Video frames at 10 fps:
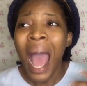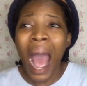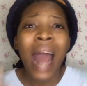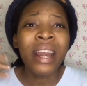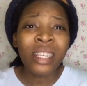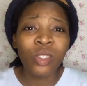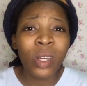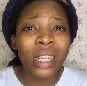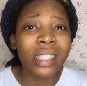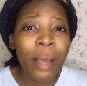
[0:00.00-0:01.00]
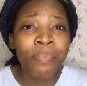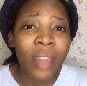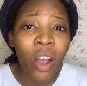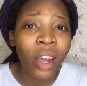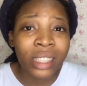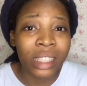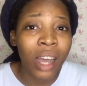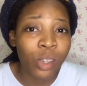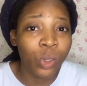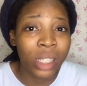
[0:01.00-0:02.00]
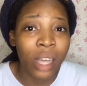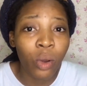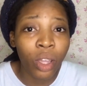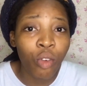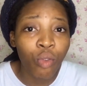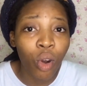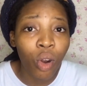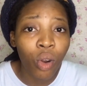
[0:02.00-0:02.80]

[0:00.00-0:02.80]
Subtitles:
Are these not the same terrorists that our soldiers are looking for?